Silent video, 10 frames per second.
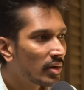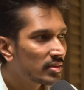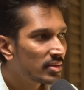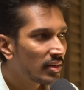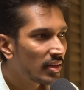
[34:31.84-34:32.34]

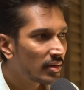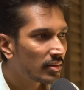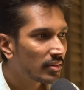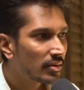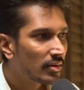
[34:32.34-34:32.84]
understand that
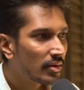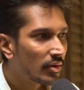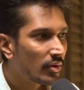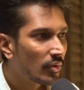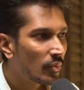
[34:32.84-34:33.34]

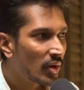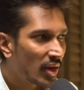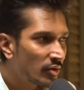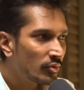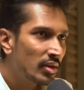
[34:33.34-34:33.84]
where
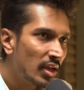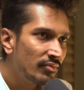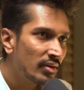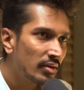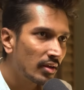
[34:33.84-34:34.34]
are you in
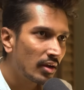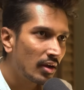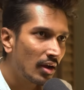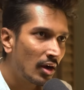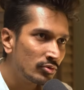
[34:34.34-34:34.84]
life and
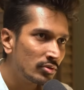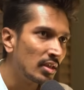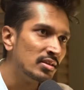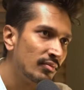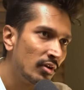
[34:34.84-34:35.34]
how should
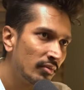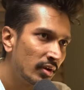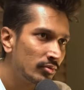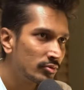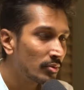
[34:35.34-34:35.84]
things revolve
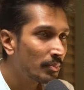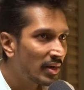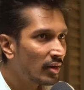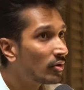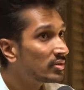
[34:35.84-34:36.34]
around. So the
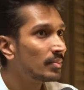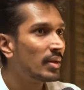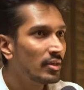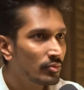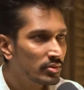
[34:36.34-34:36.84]
better concept I
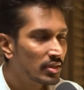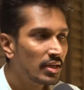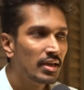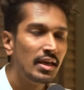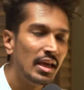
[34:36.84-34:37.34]
use
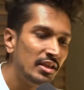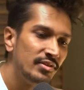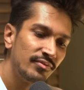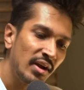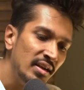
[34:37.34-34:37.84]

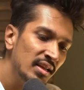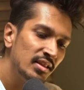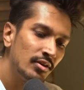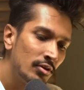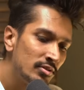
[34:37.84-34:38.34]
is finding
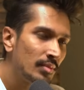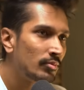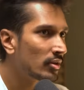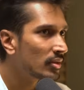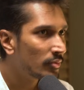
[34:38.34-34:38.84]
the concept,
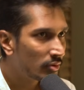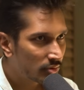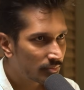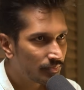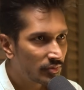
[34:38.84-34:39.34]
not the
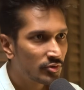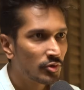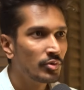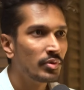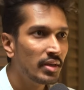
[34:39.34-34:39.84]
book. So
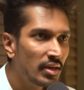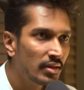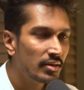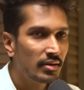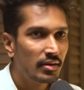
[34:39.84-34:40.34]
you
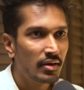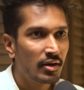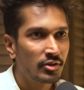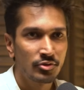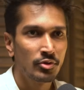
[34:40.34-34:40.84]
read,
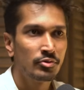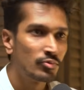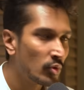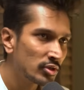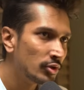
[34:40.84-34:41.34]
so you
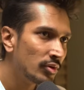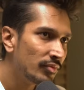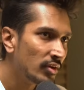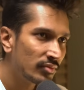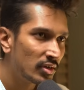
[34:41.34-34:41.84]
watch a YouTube
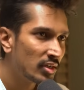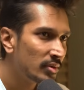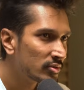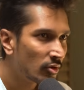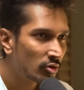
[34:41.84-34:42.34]
video of 30
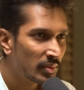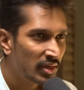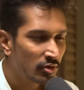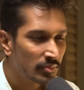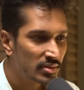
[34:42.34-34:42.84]
minutes on
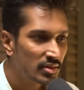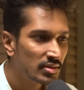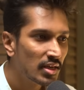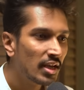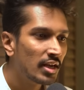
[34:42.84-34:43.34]
automating a business.
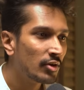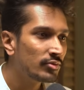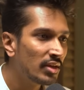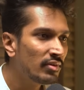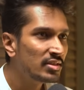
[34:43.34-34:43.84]
Now
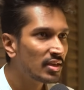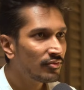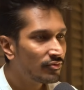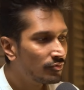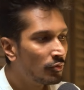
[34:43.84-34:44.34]
they will say
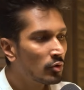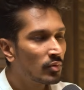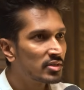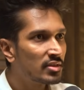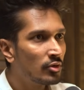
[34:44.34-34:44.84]
4
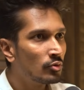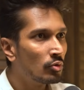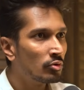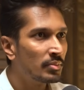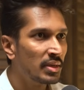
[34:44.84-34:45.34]
words that you
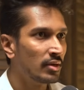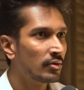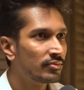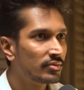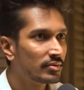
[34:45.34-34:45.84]
don't know the meaning
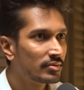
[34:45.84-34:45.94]
of.